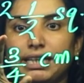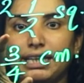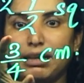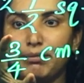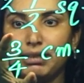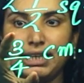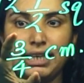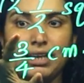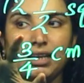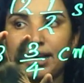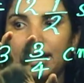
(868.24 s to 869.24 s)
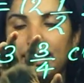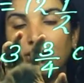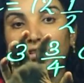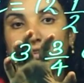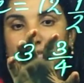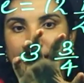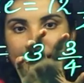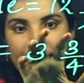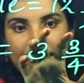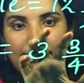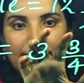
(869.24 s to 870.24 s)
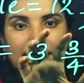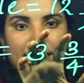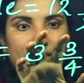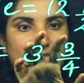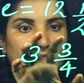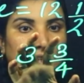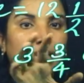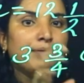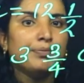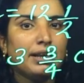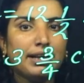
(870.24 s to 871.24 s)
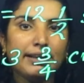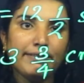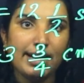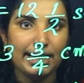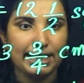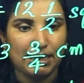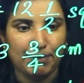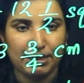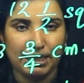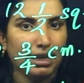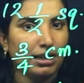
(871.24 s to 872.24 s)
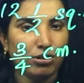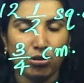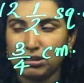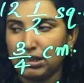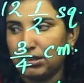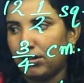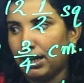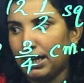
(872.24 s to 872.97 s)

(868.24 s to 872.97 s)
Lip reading: divide this side of the length of this side. That's the same